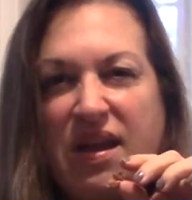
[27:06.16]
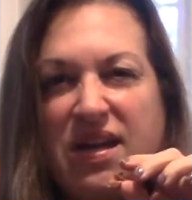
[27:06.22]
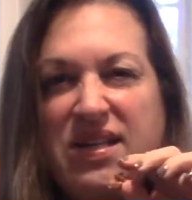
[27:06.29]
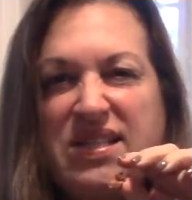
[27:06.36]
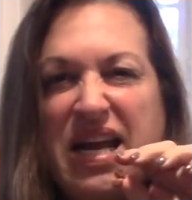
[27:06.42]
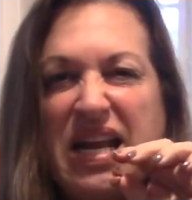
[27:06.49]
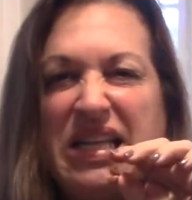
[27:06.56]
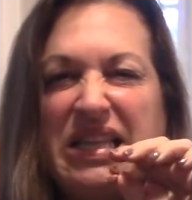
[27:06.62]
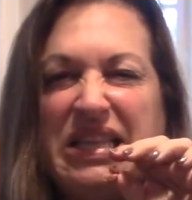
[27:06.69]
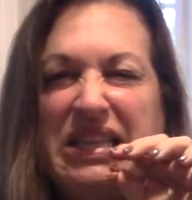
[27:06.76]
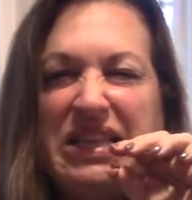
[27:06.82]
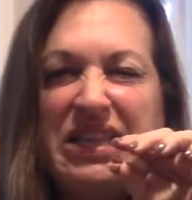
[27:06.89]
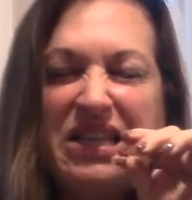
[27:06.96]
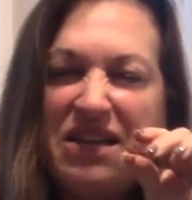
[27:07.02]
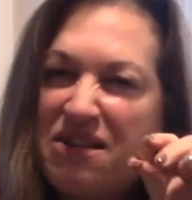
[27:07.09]
It's got a
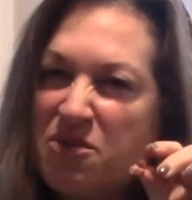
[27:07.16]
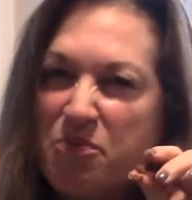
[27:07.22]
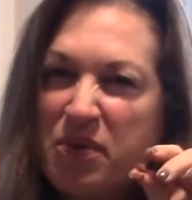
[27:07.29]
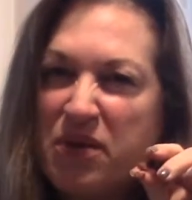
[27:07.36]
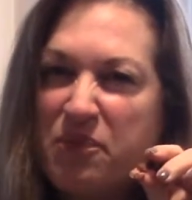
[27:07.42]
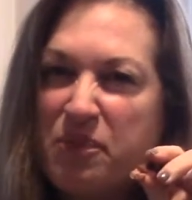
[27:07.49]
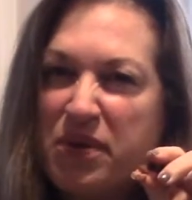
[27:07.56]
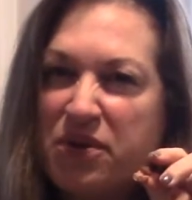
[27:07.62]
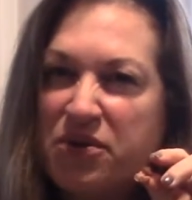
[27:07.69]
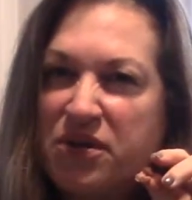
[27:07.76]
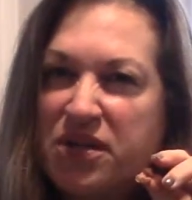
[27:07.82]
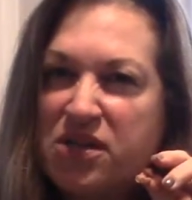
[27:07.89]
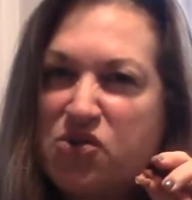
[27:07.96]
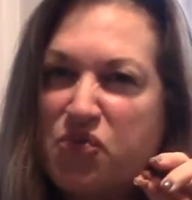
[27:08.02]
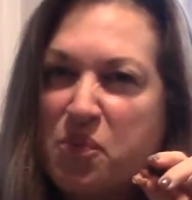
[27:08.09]
little bit of
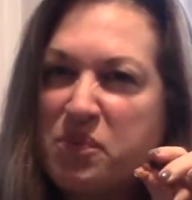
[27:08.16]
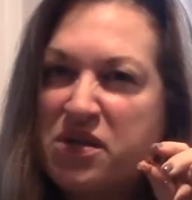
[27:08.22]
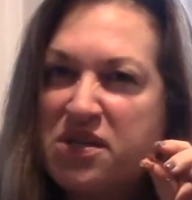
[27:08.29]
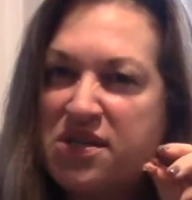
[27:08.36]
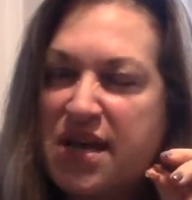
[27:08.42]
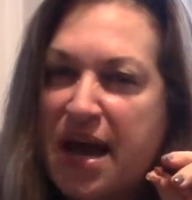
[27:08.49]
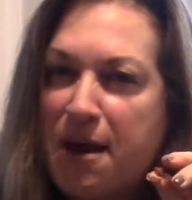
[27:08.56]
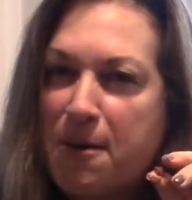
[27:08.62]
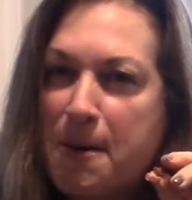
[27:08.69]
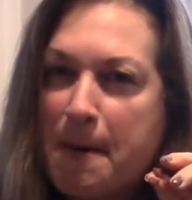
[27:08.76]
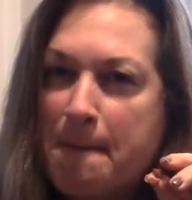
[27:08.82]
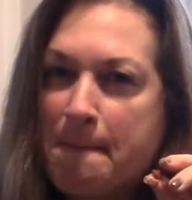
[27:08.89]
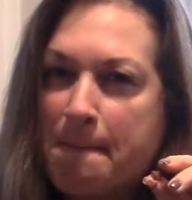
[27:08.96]
bitterness from the stout.